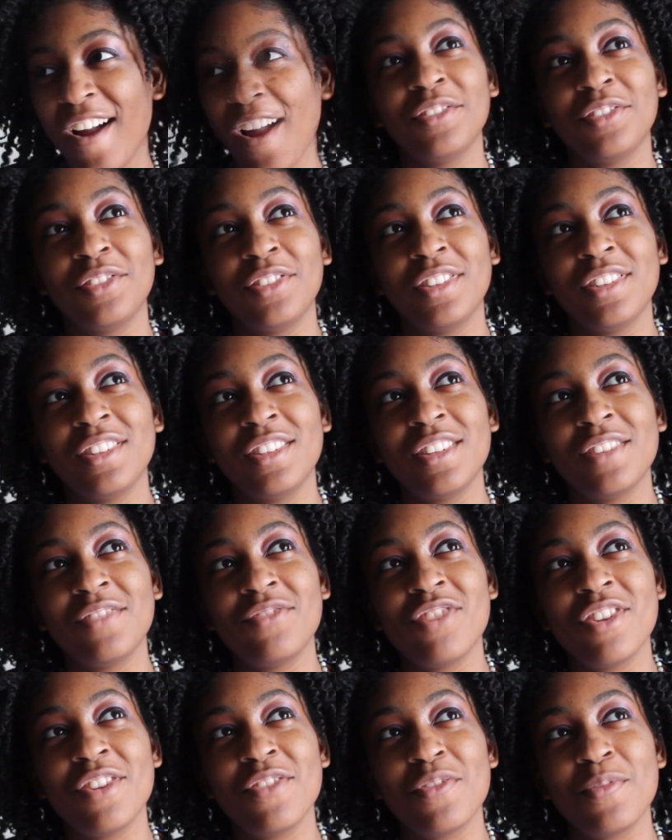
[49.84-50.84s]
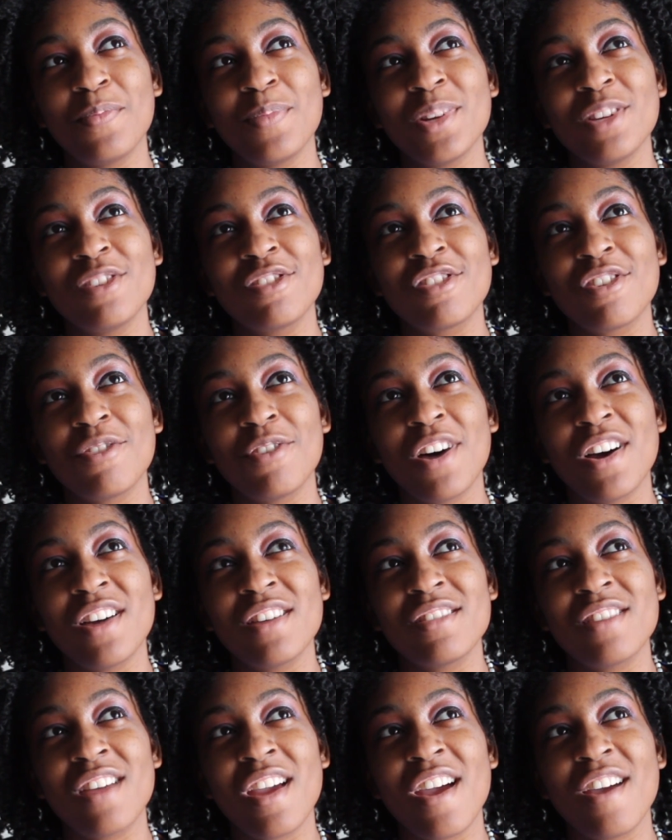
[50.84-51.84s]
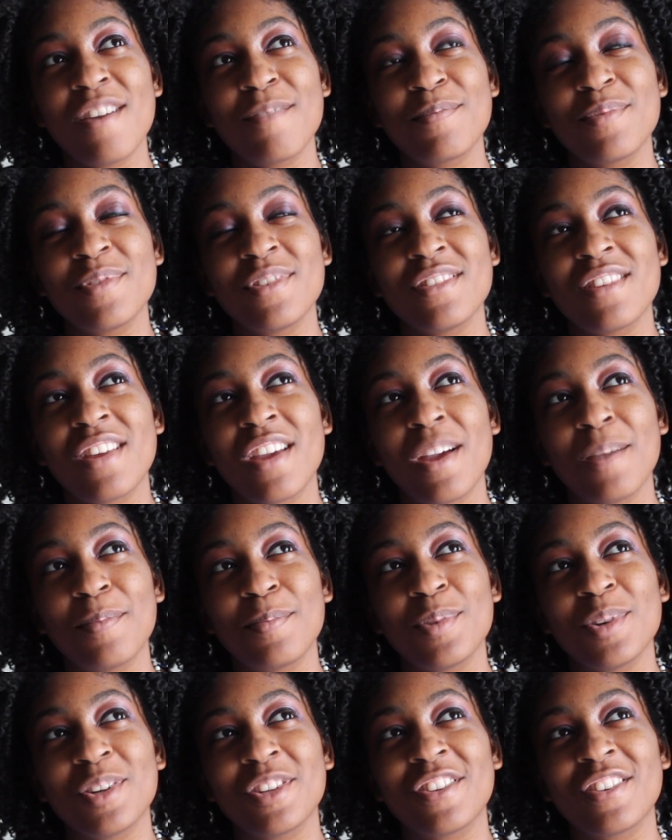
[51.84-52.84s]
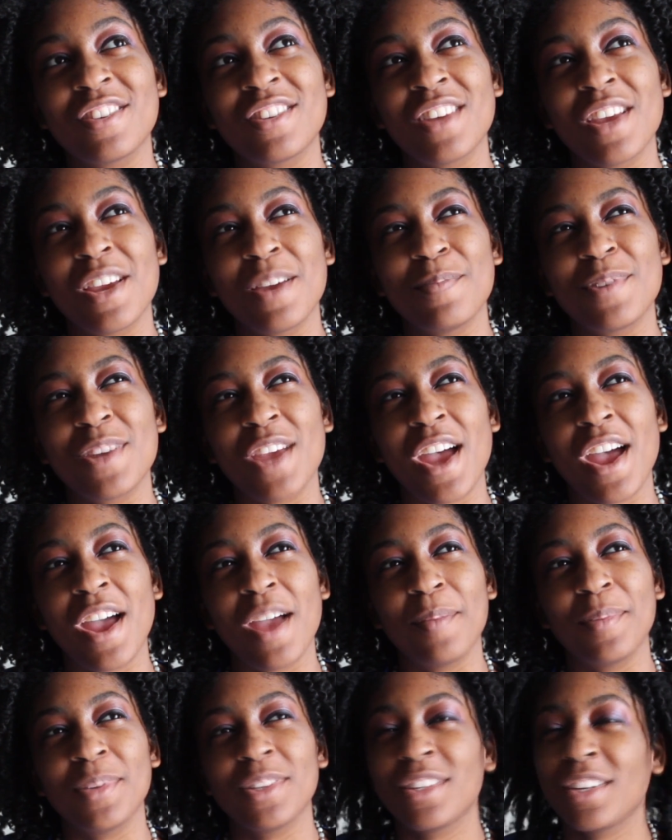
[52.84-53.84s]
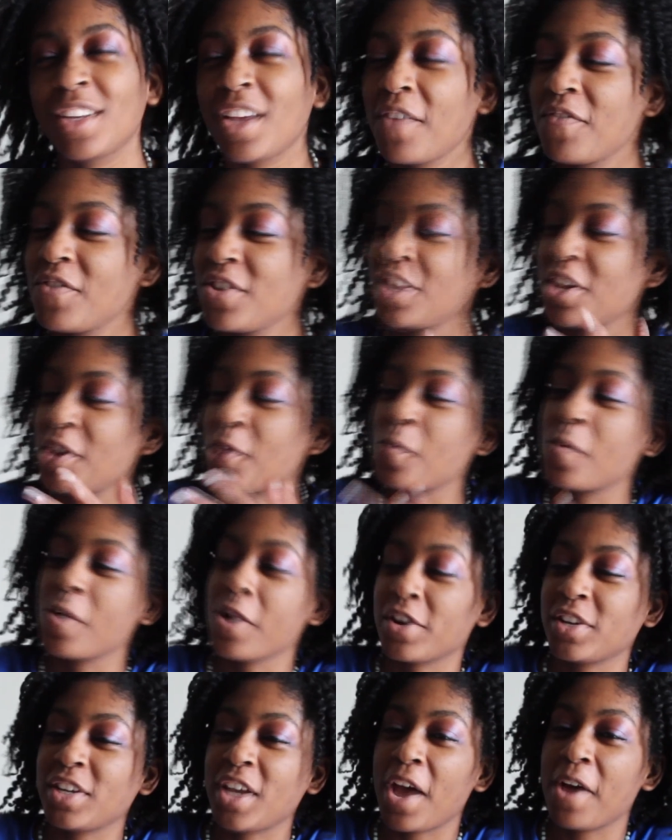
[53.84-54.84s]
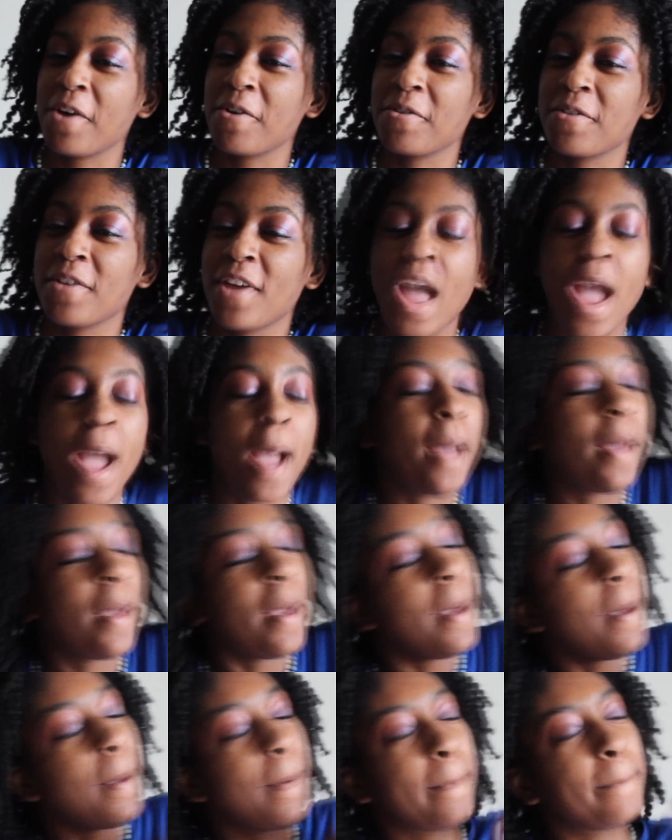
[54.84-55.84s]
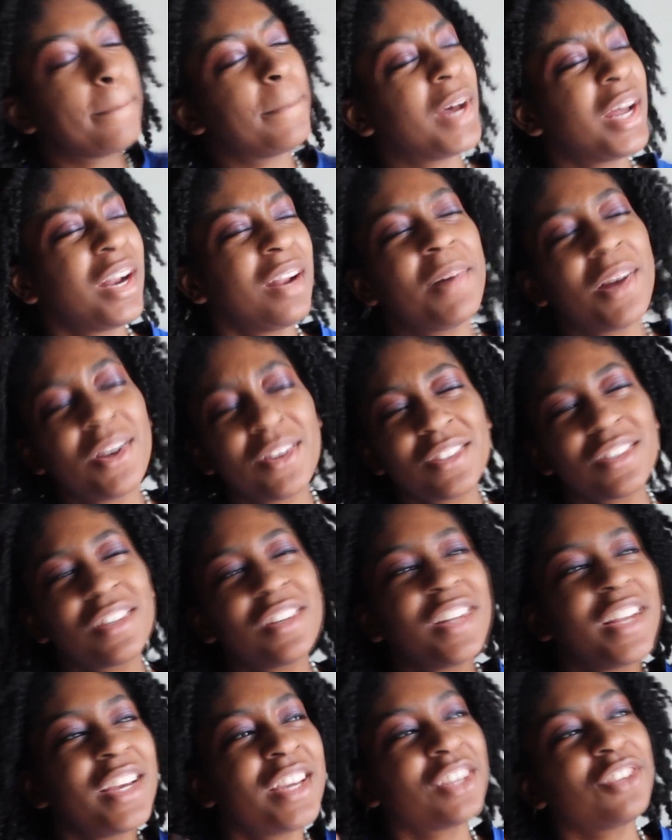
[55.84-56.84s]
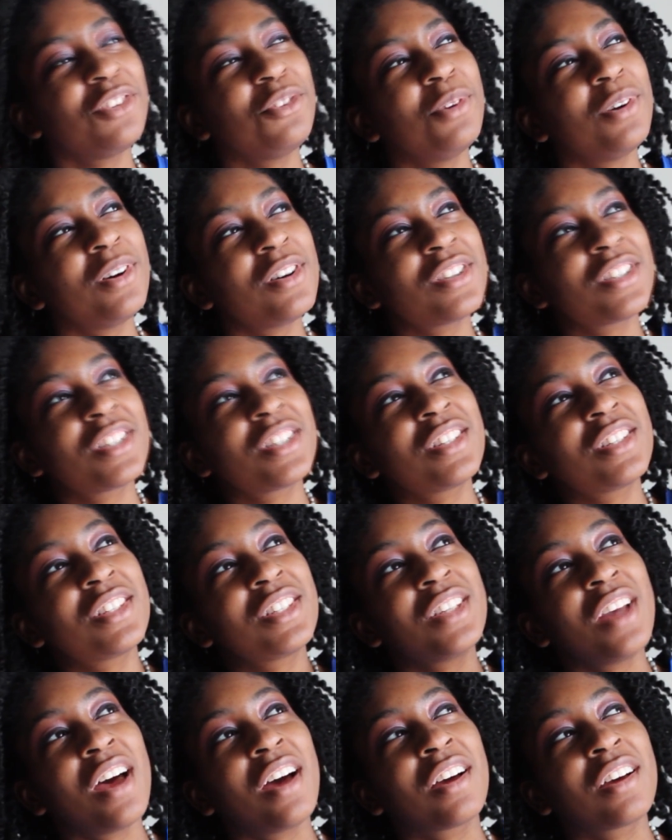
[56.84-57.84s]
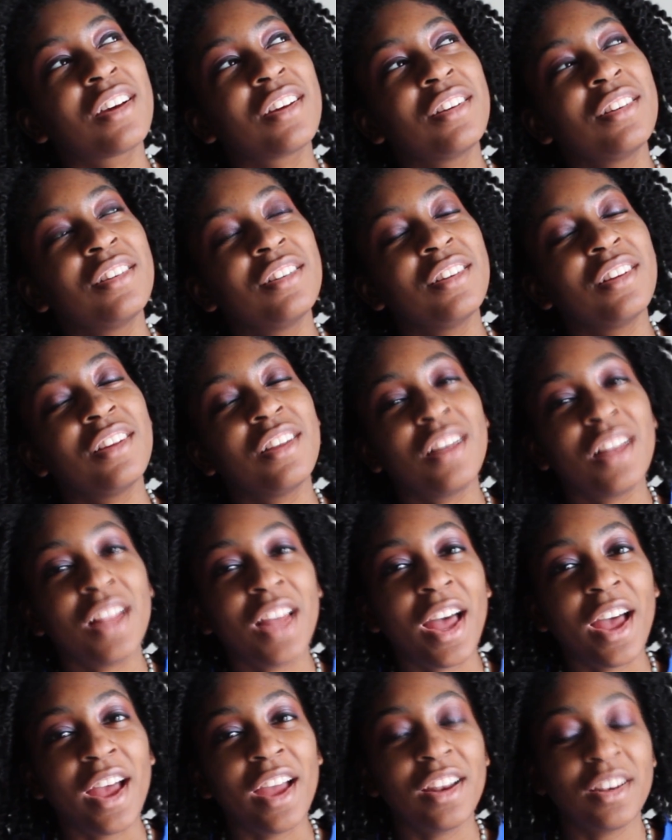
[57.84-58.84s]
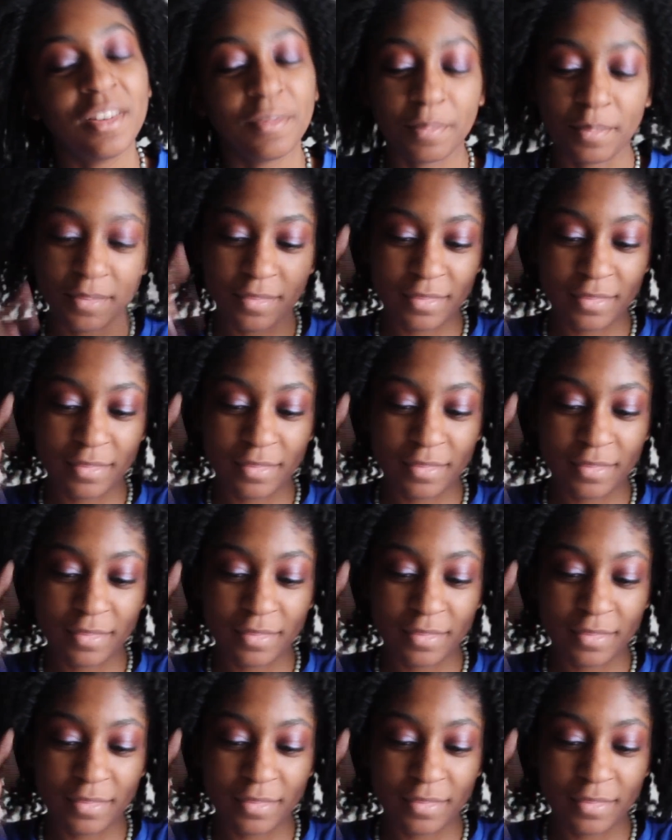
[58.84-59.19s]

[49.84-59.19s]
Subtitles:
I've never been so unhappy and happy at the same time. It's like everything worked out, but I'm also like, you all suck a lot.